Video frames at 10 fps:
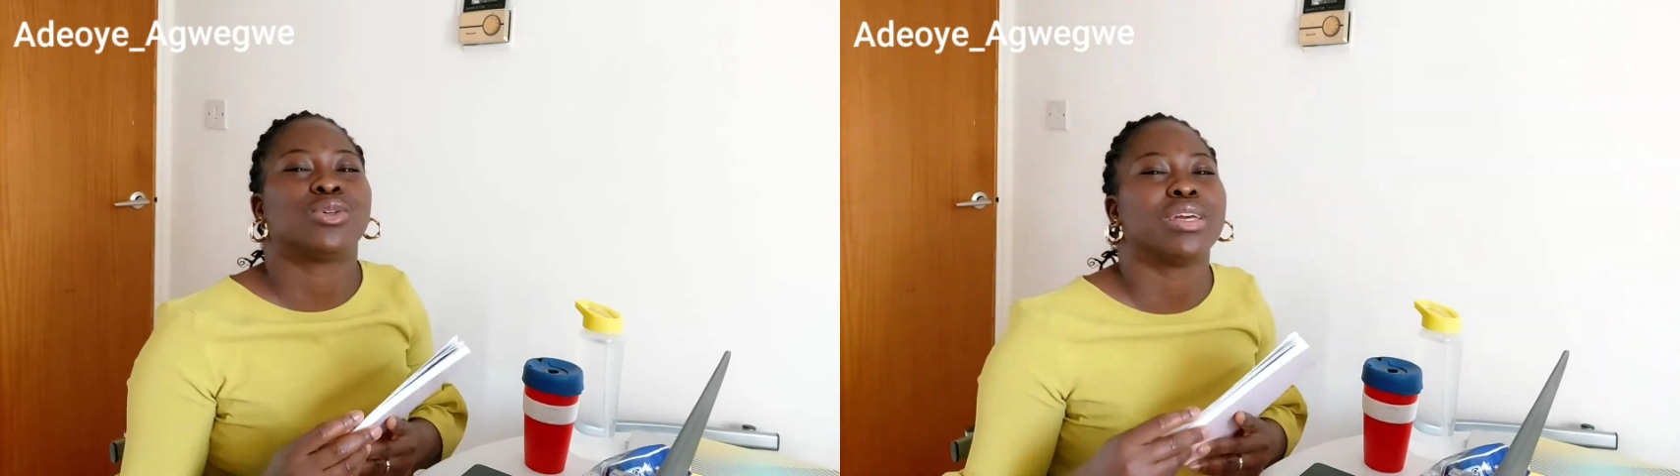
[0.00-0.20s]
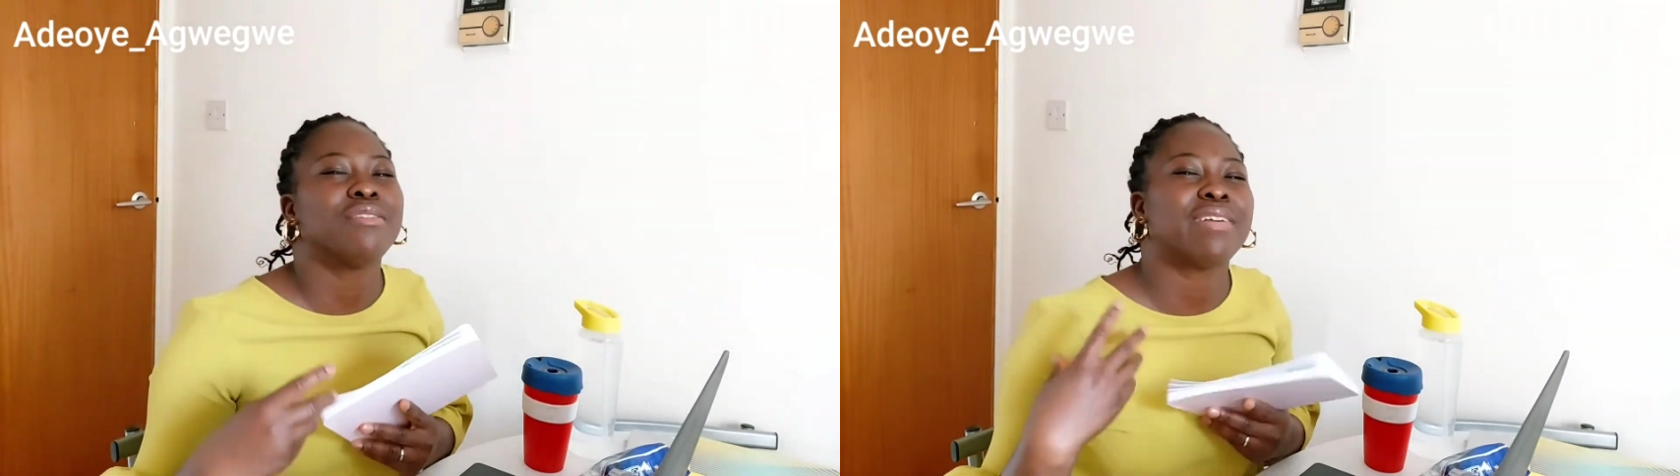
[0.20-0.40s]

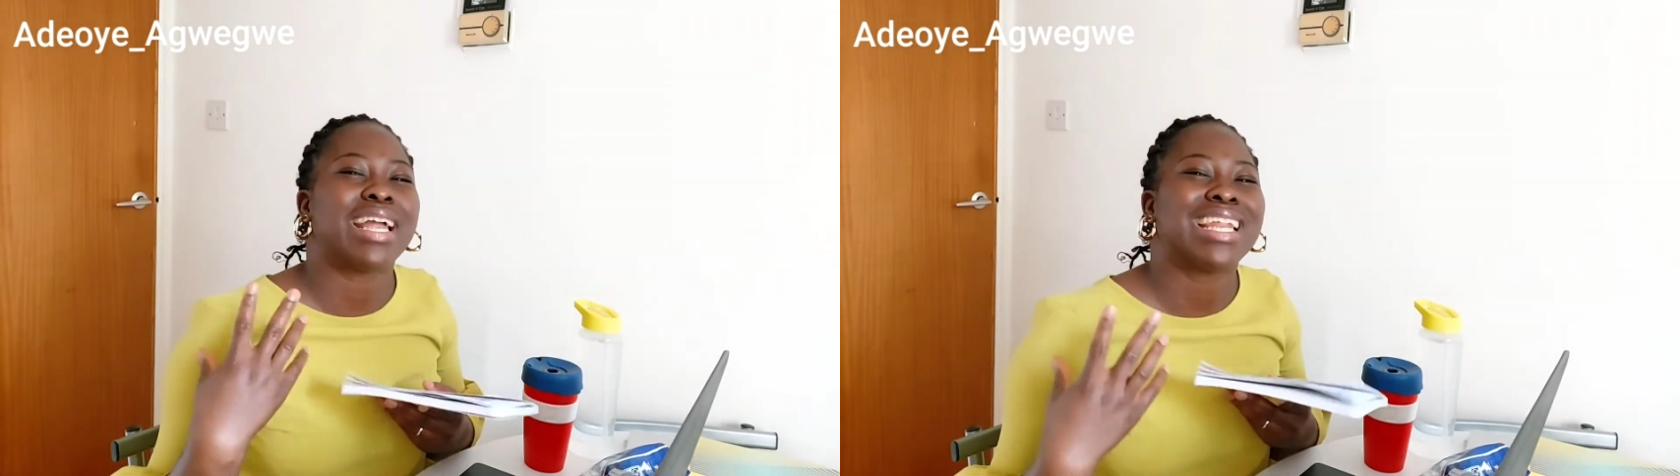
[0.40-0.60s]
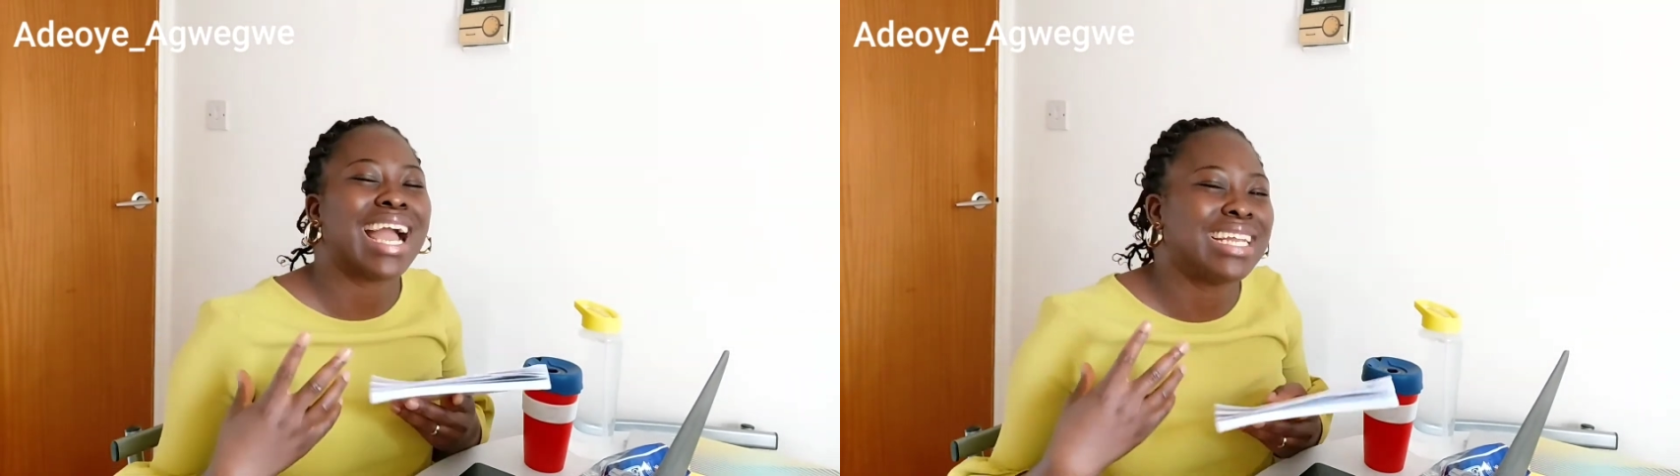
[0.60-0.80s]
So if
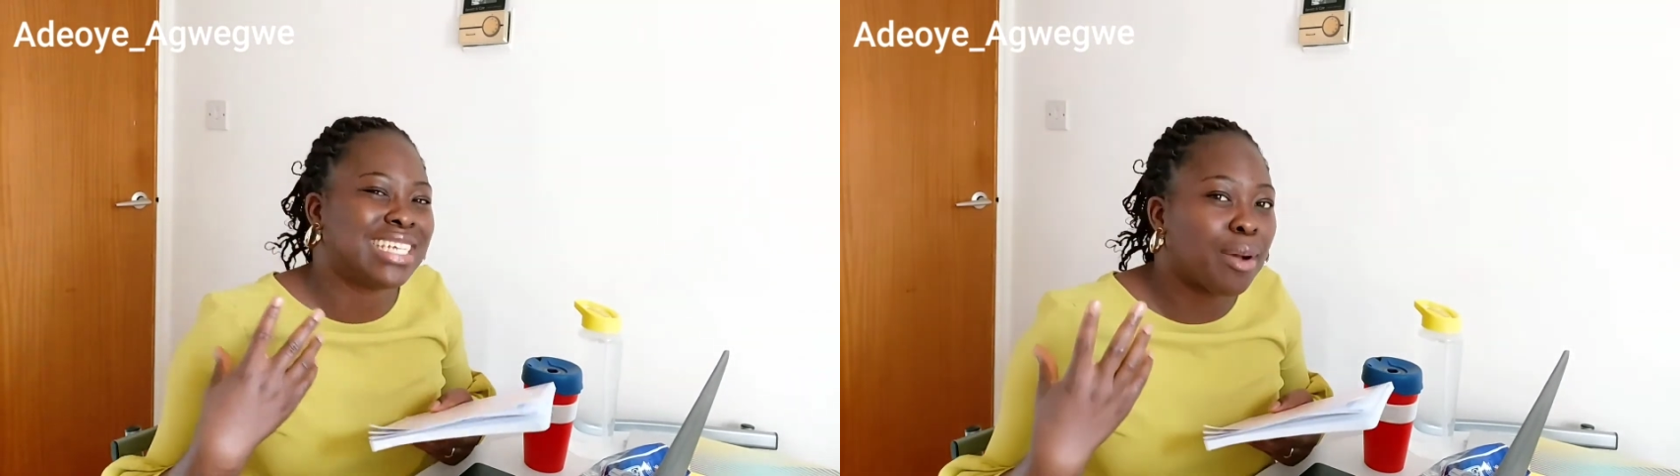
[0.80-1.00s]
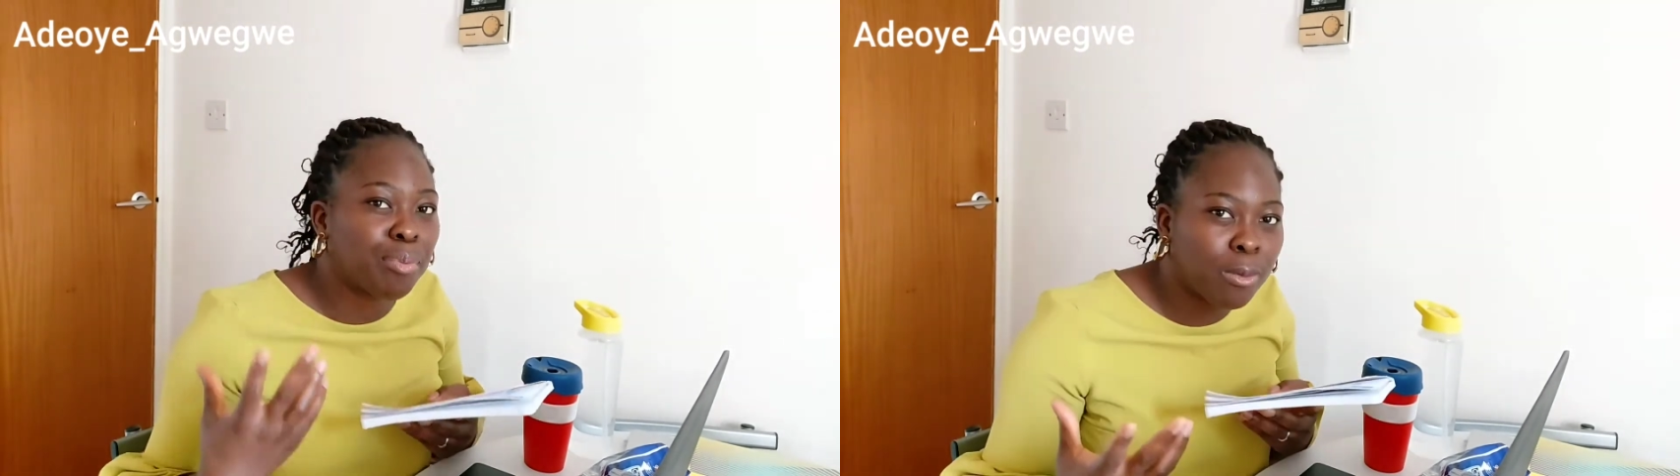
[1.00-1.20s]
any
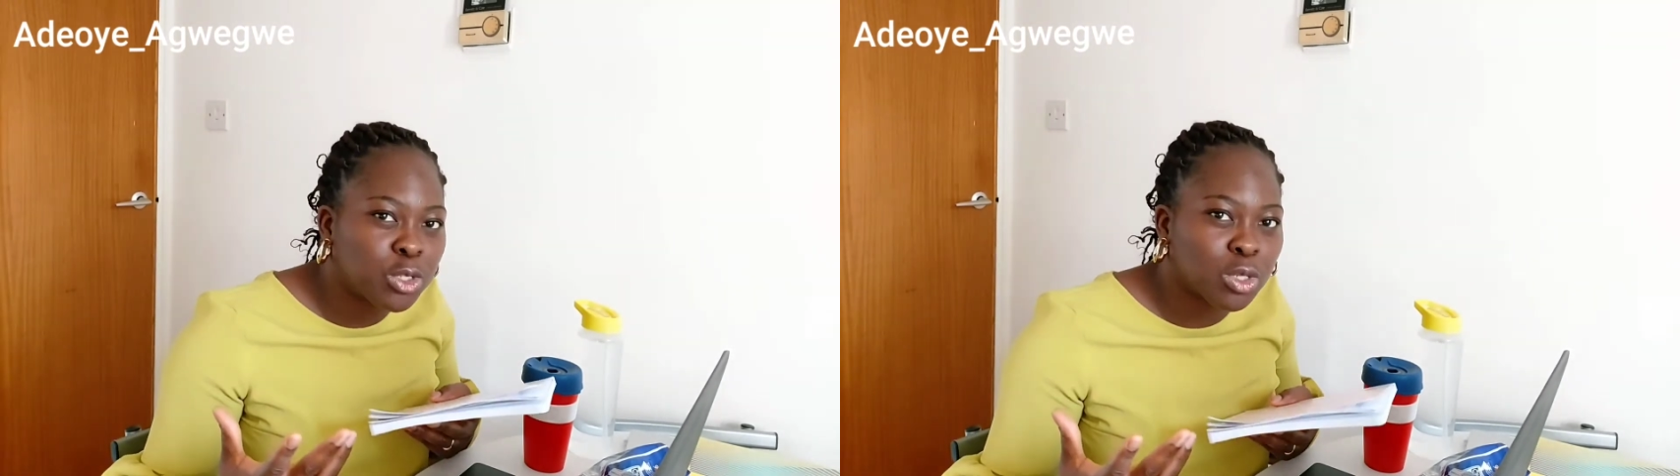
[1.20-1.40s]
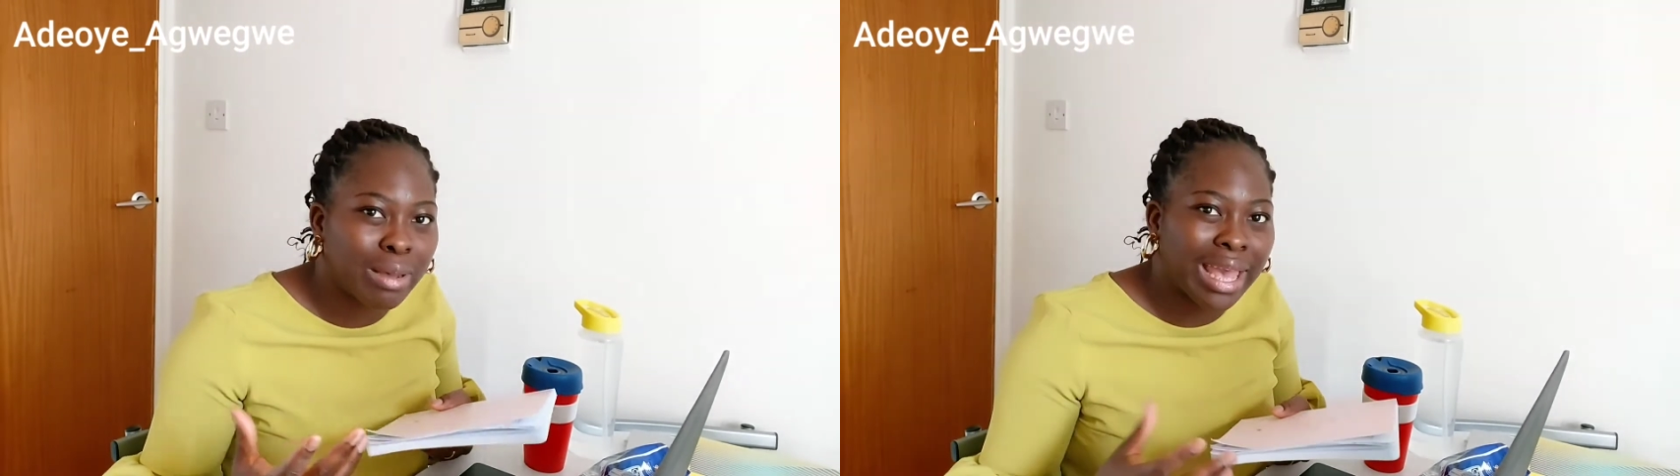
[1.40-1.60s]
idea
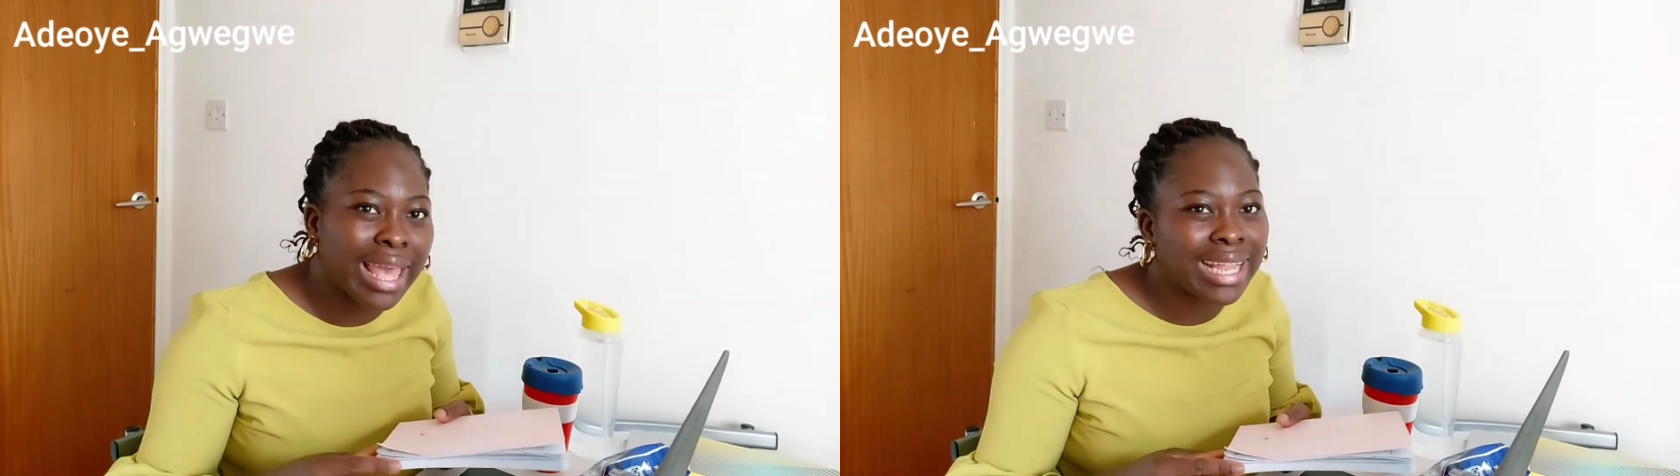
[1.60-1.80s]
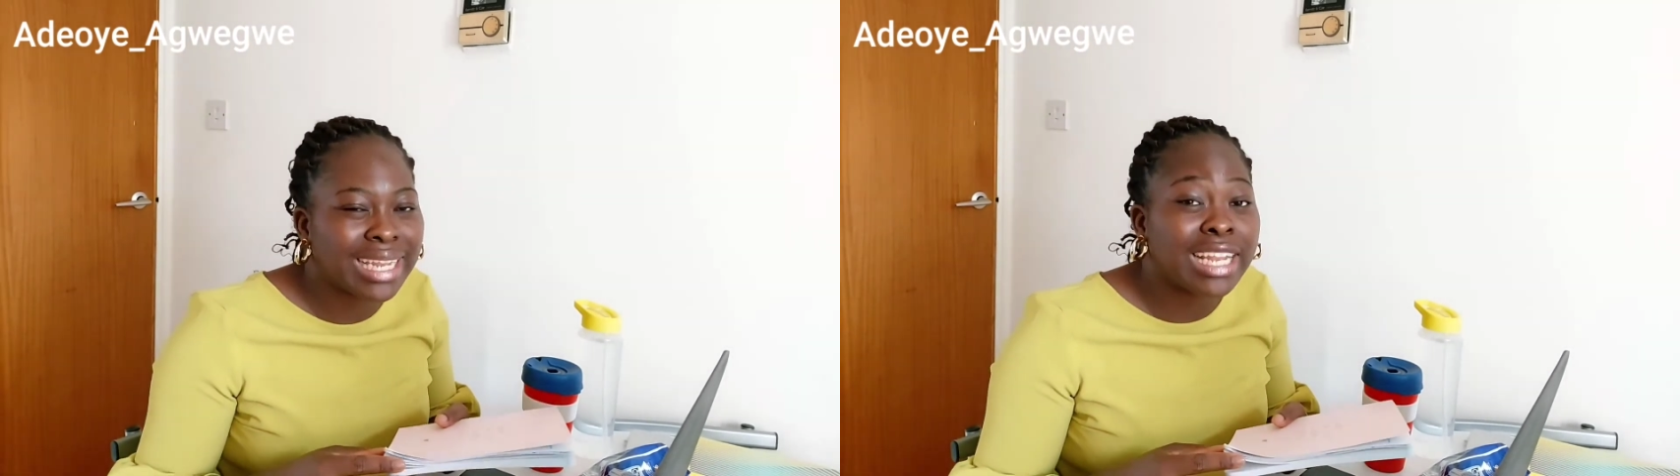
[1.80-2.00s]
pops to my head,